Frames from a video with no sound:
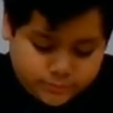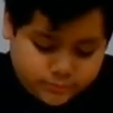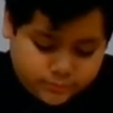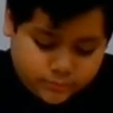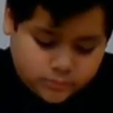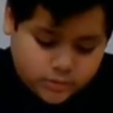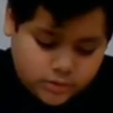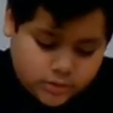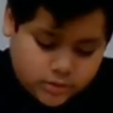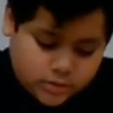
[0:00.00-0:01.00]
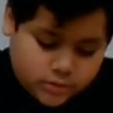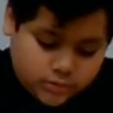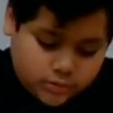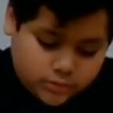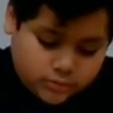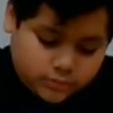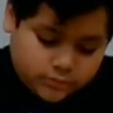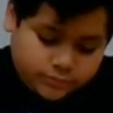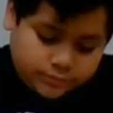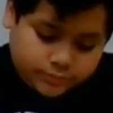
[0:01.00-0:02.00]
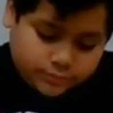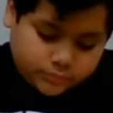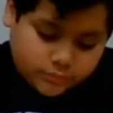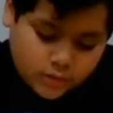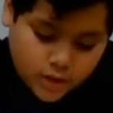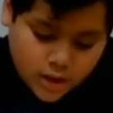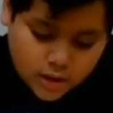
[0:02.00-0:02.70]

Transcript: No one is speaking in this clip.